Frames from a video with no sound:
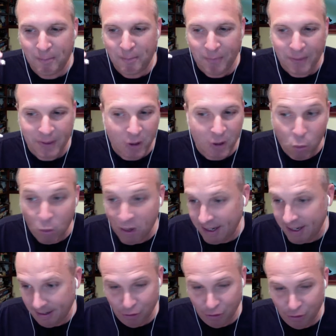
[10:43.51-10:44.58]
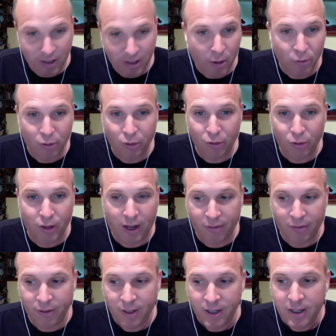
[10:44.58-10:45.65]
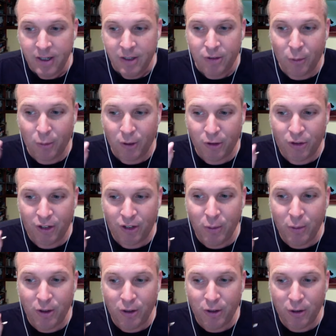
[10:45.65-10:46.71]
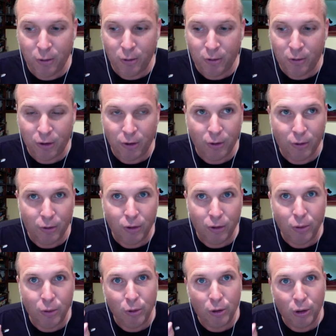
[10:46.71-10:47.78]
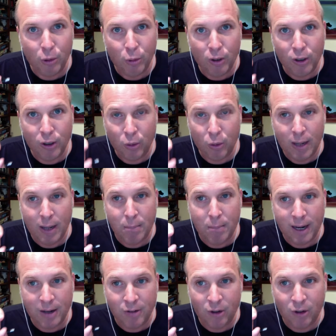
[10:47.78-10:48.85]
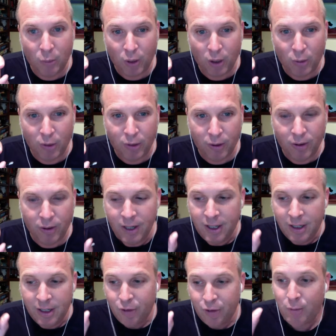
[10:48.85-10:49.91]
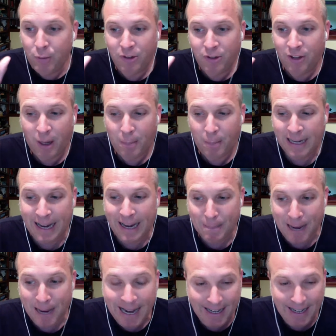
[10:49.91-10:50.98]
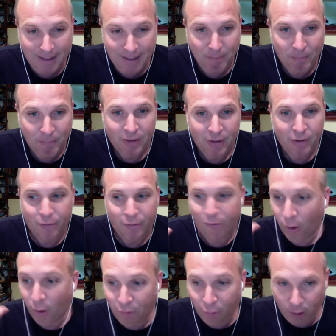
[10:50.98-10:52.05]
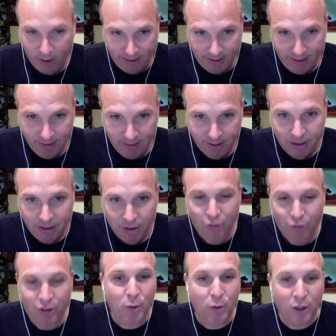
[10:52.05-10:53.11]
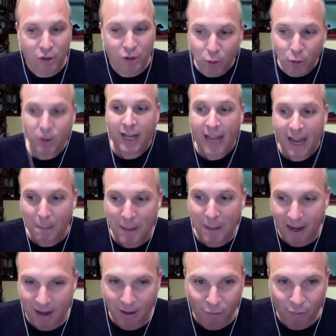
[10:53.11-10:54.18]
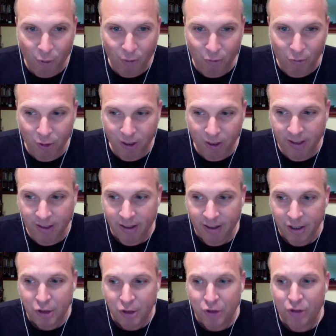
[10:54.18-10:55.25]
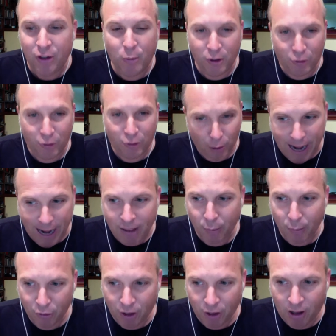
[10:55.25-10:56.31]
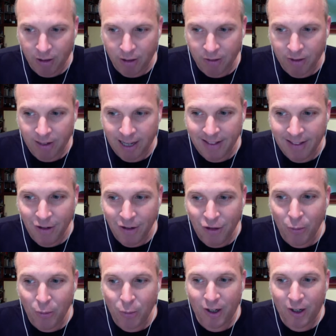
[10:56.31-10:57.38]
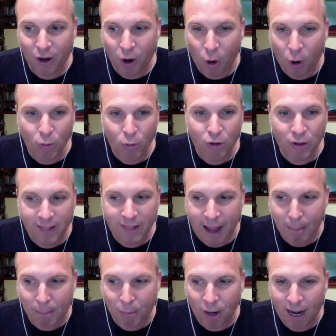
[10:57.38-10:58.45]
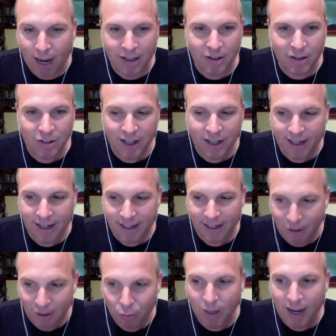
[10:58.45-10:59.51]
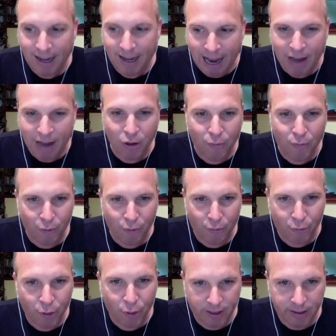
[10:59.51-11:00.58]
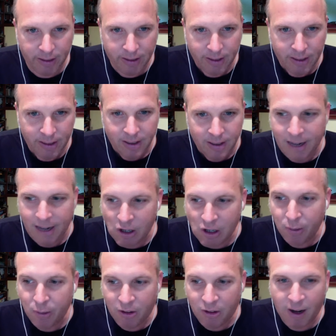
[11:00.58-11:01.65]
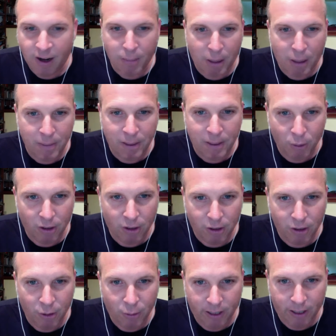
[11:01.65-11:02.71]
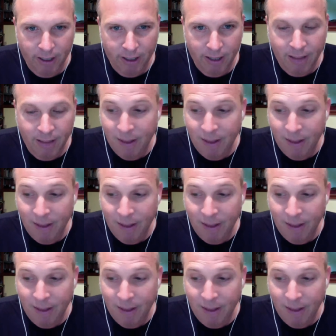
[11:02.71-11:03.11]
queen. She knows her stuff. So what she would do to lure great brands to work with her, she would set up a campaign for free. She would do the campaign for free. She would track the results, and then she would go to that brand and say, here's what I got you for free. Now can we talk about me really doing it? And they